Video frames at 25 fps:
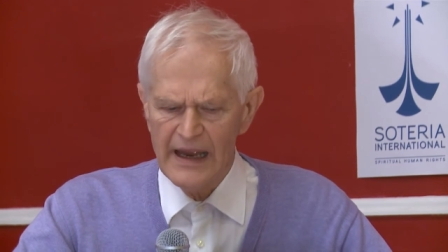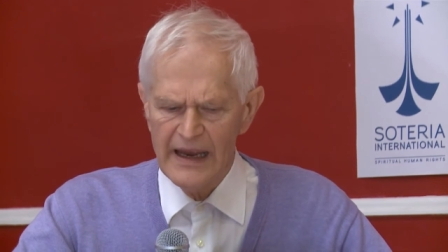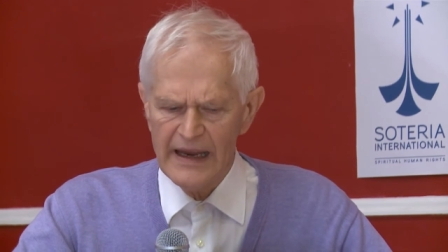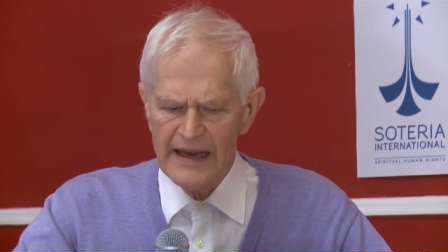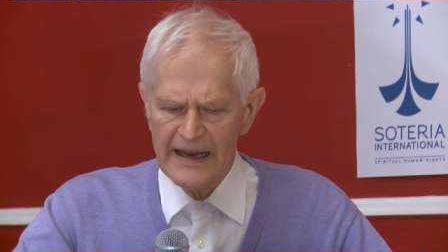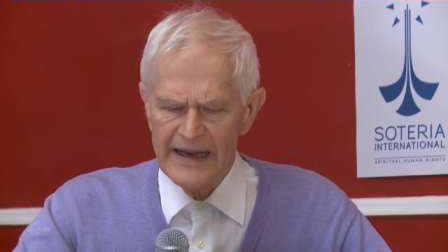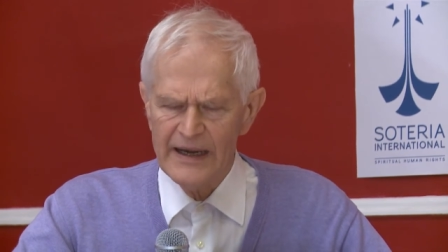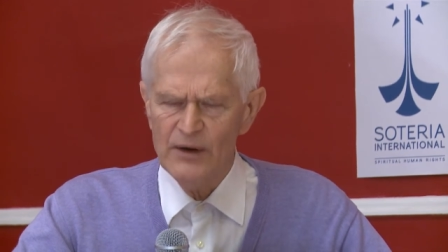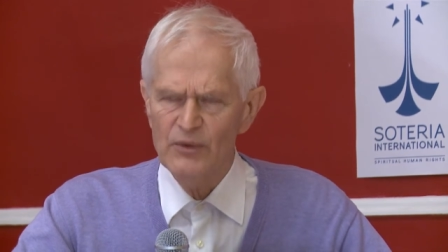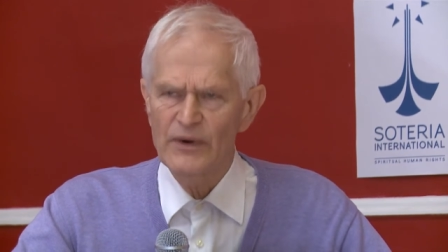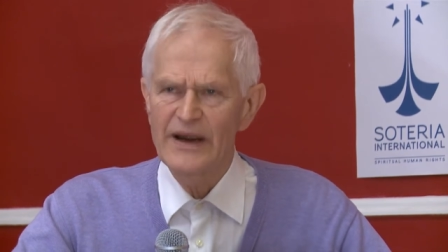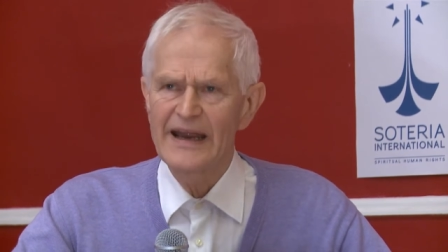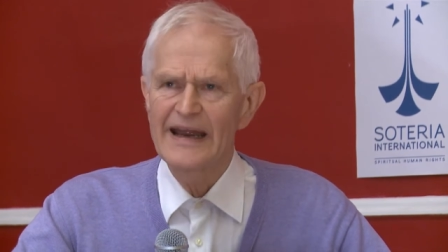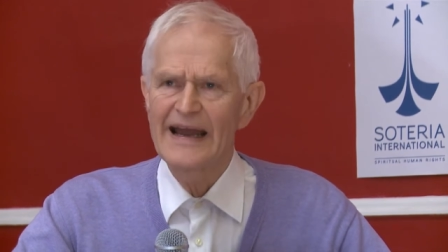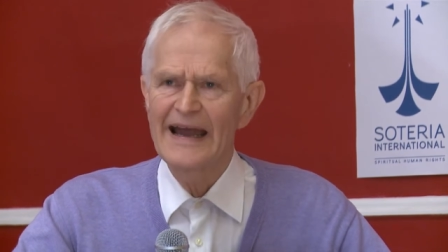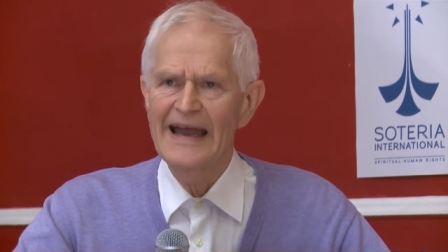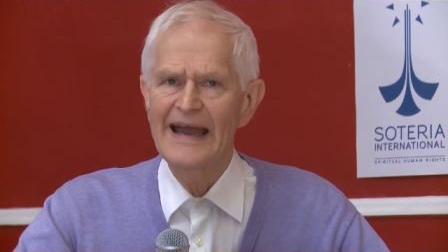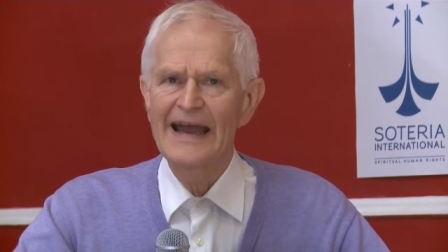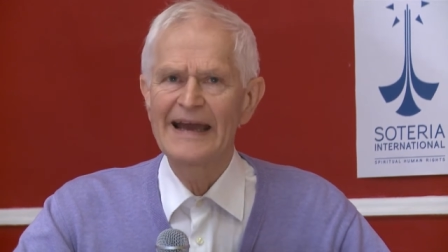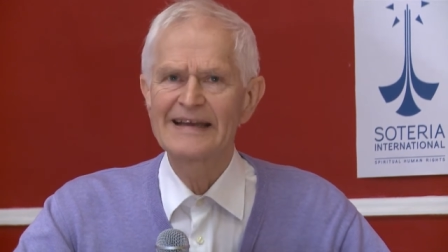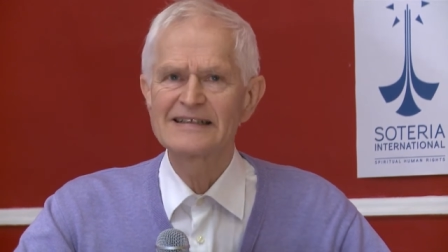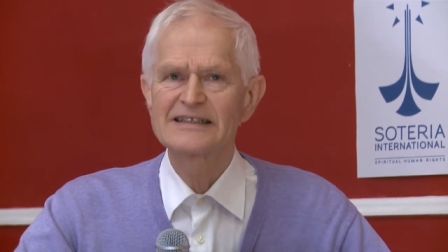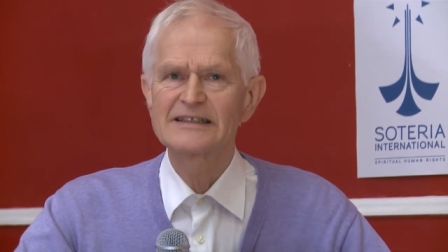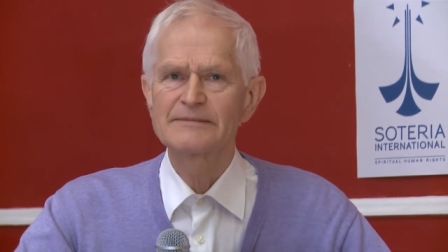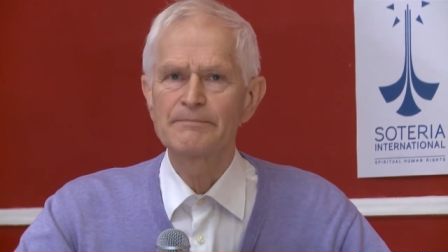in a way,
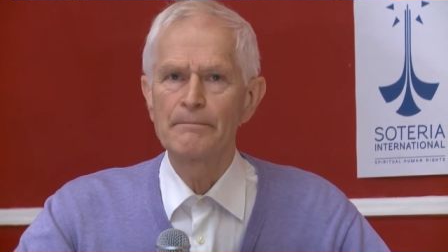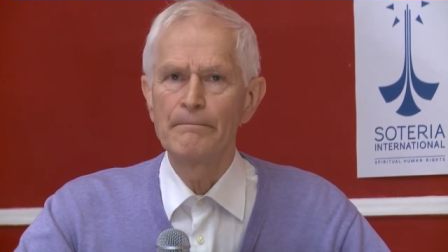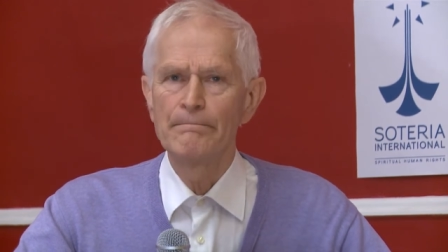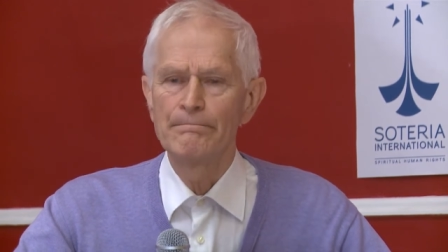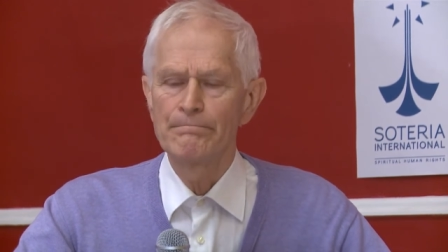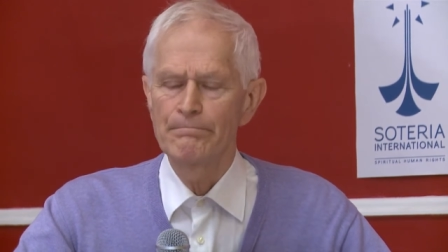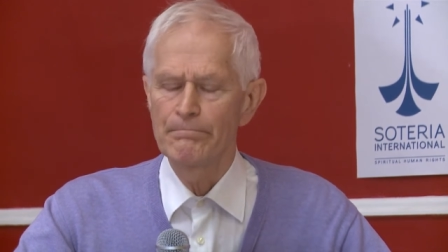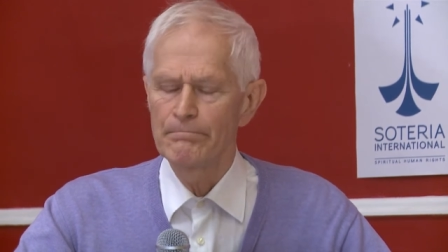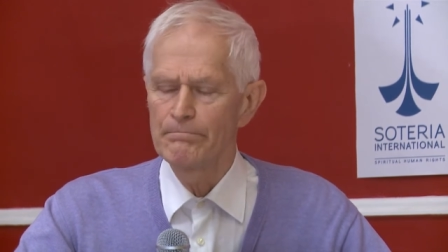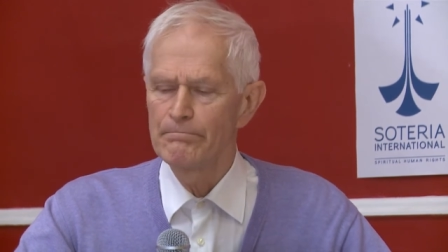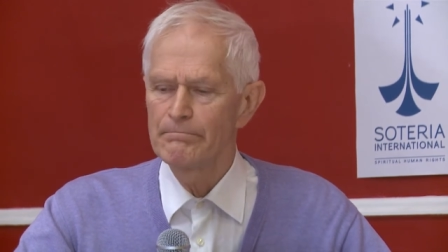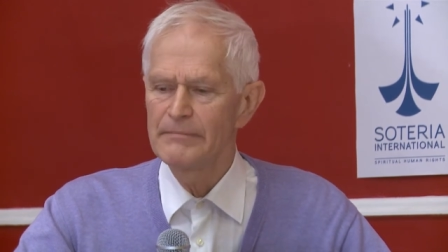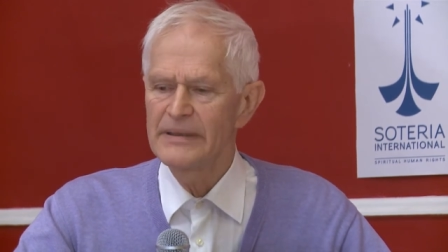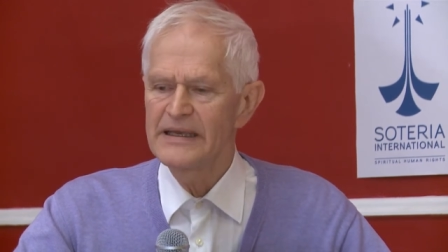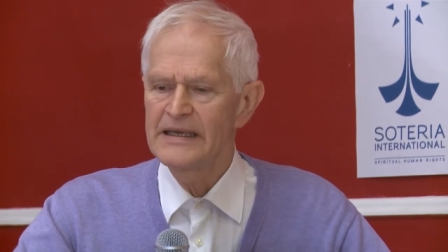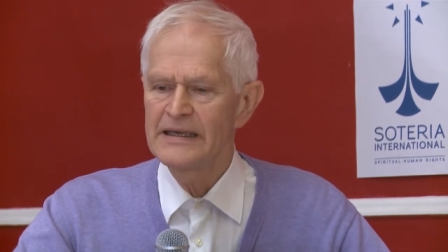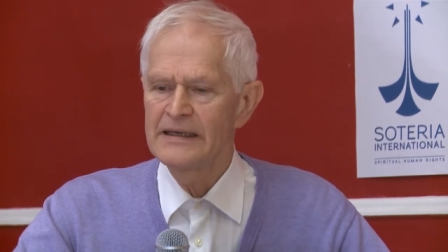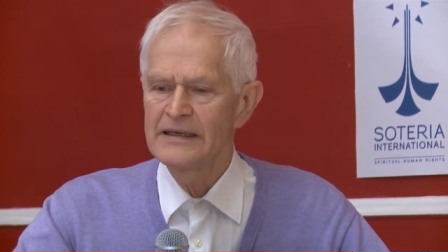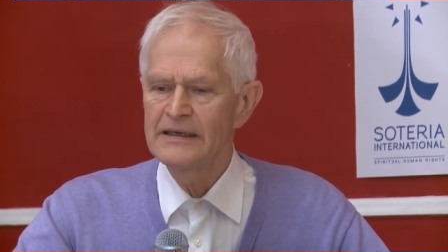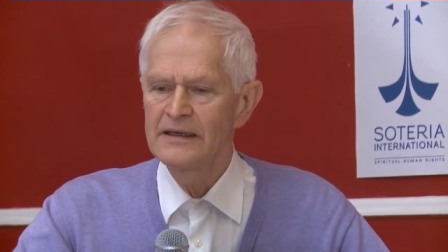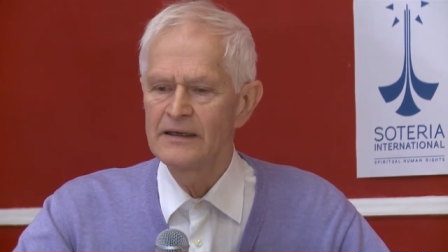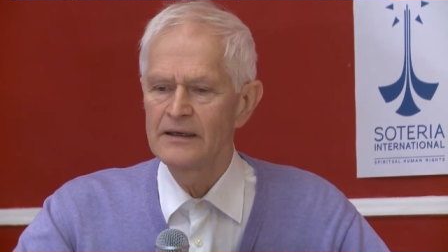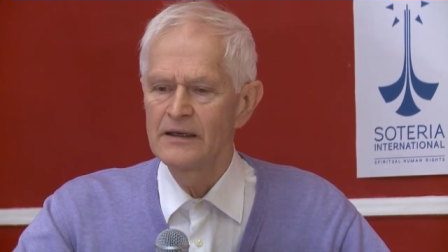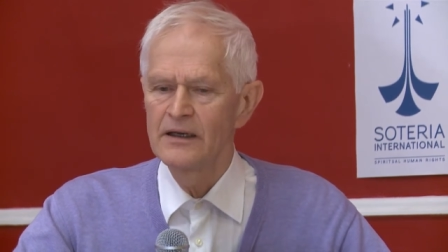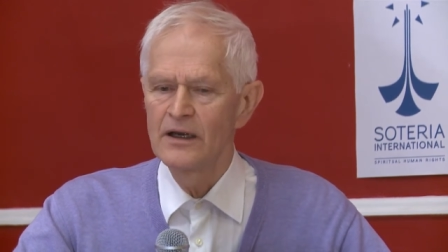has
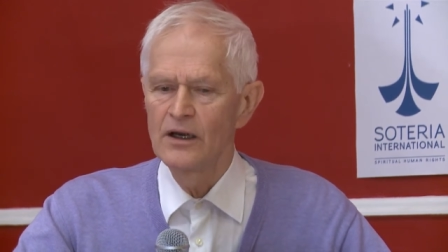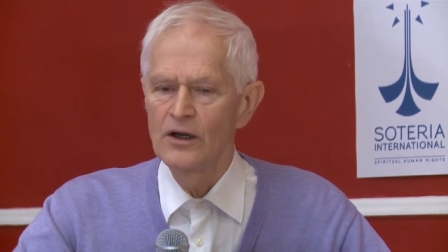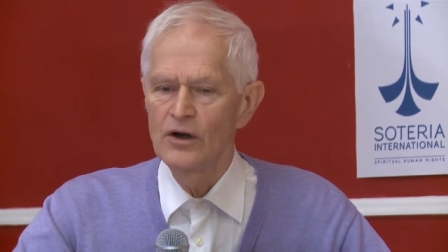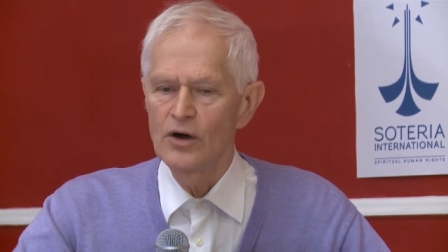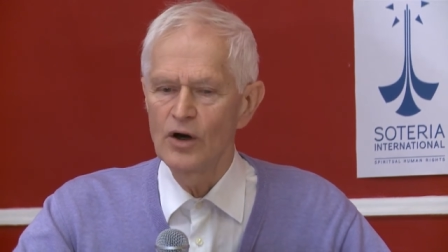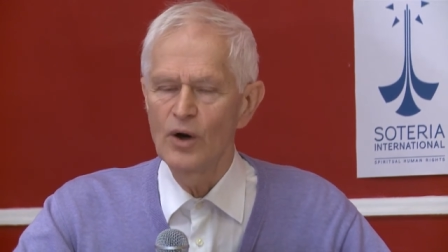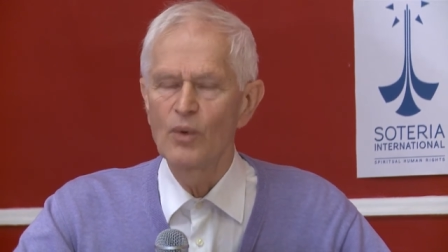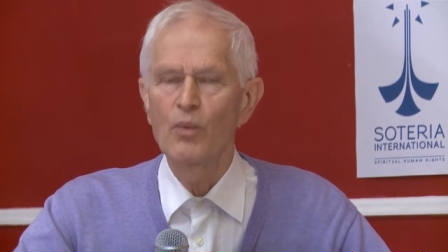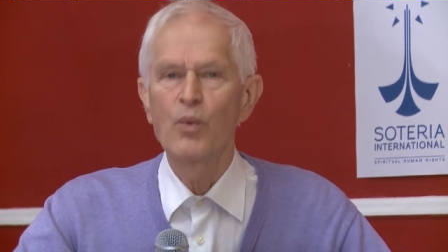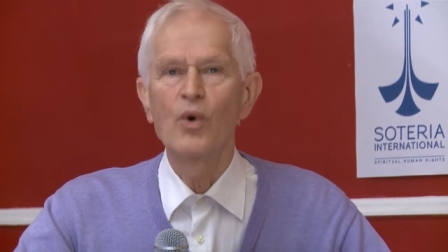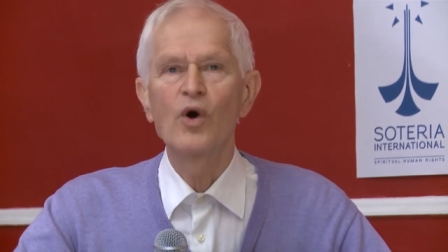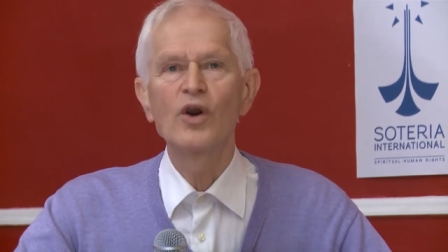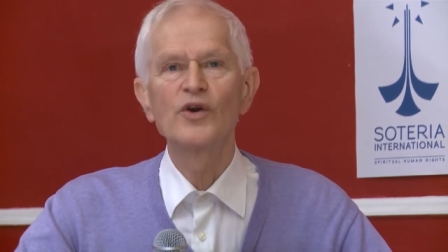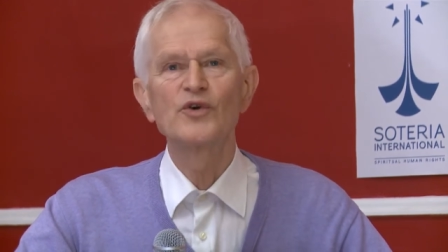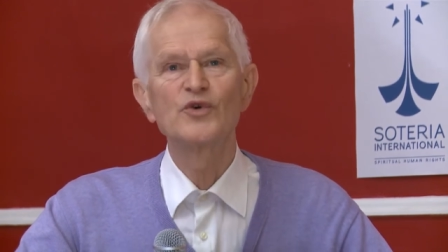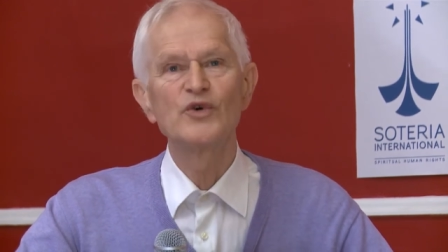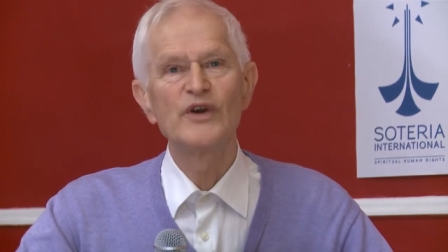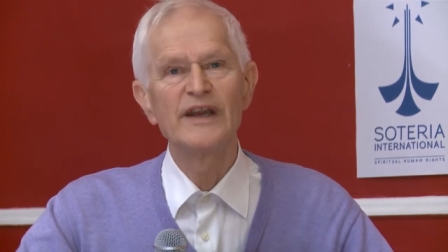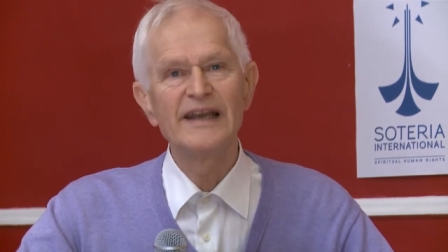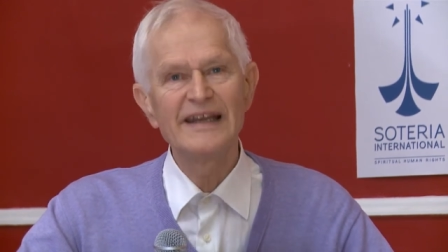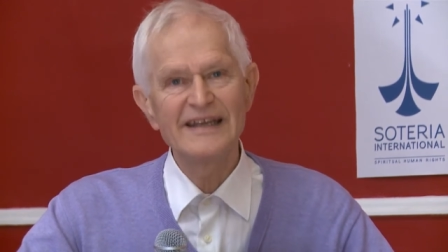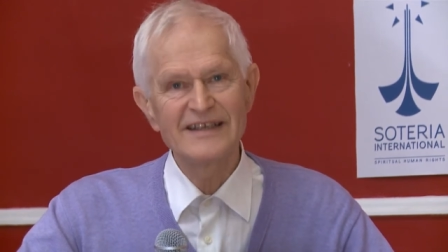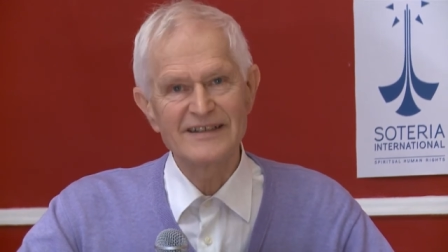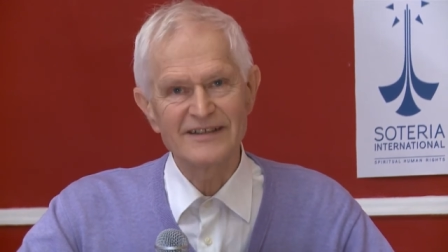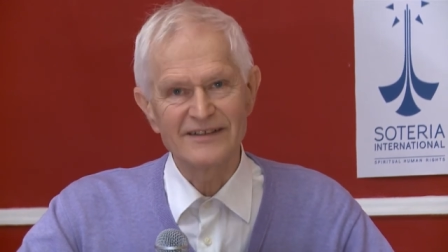been a world
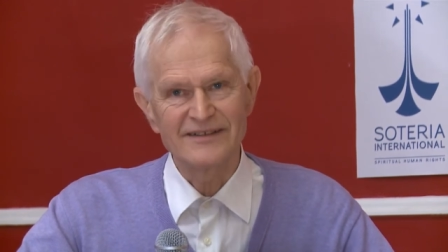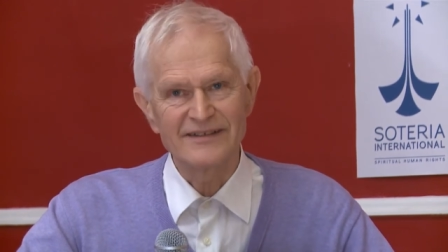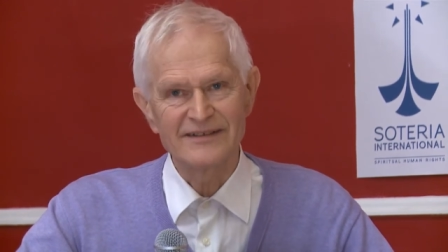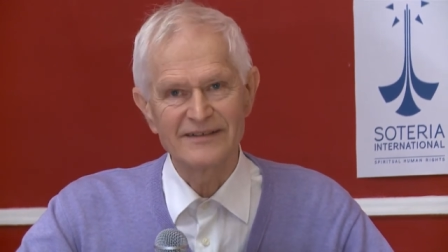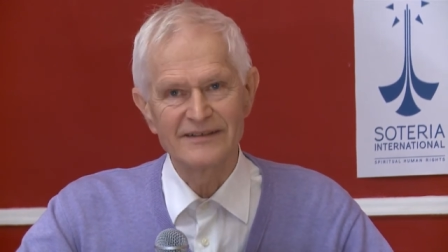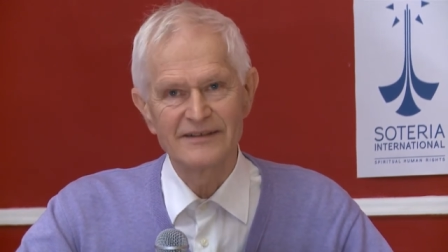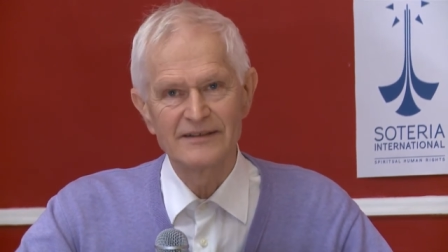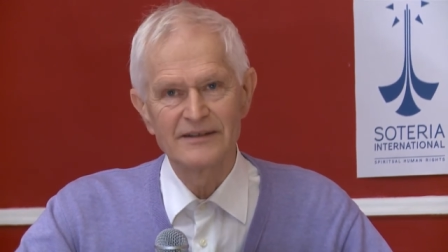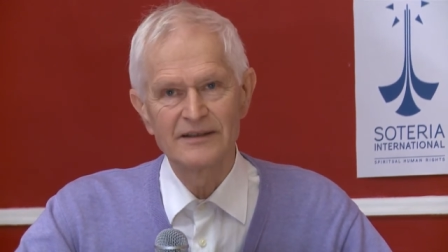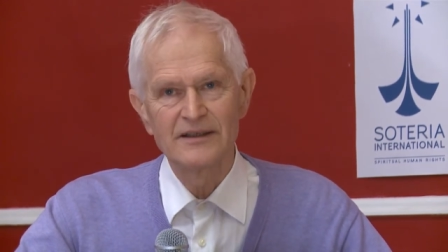religion.